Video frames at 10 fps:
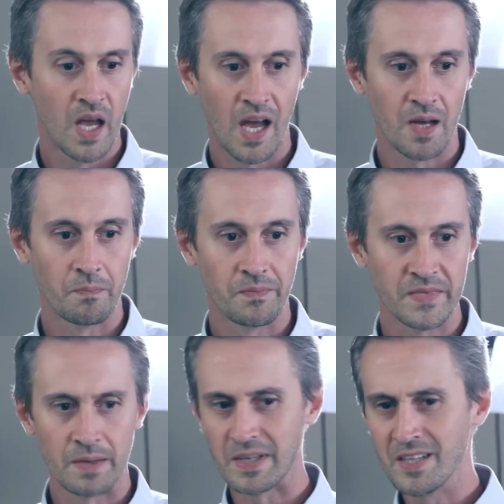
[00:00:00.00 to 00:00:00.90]
Um,
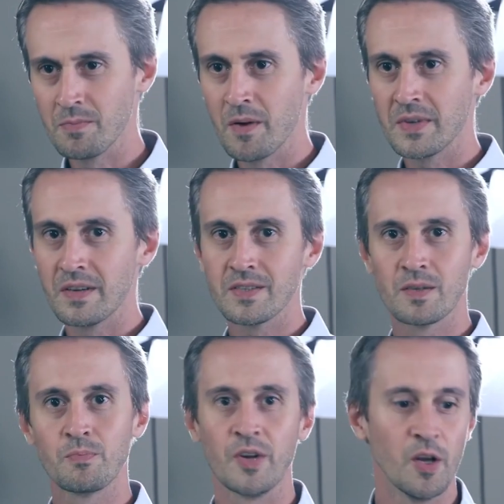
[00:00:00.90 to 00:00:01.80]
can you maybe give us a,
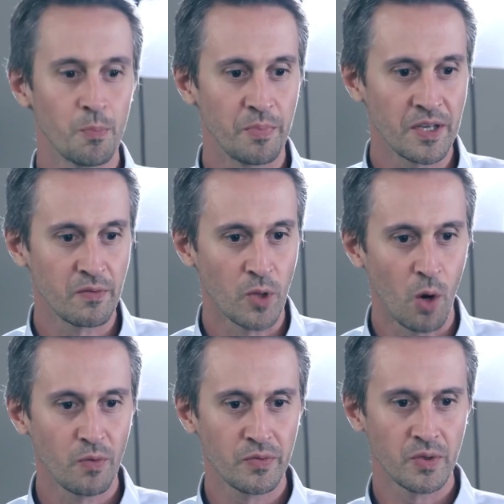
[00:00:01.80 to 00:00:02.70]
a, bit of an
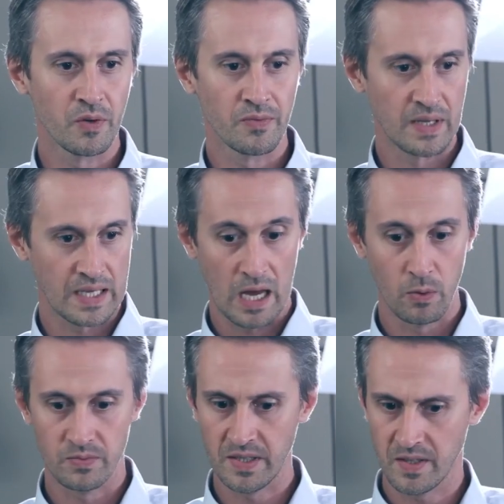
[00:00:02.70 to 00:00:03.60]
overview of like how
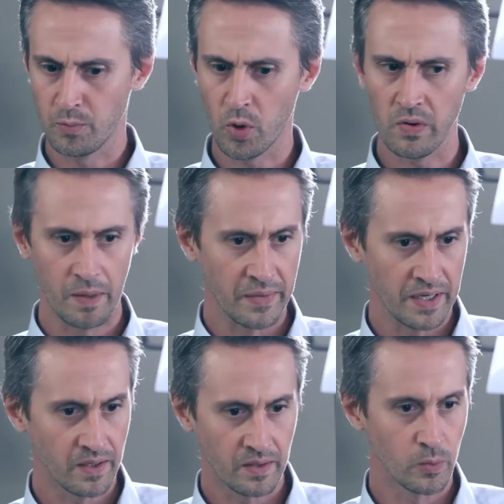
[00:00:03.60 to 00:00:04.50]
did the
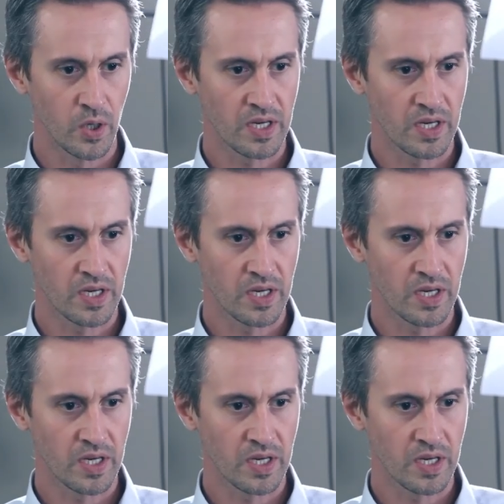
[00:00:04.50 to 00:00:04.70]
programming work?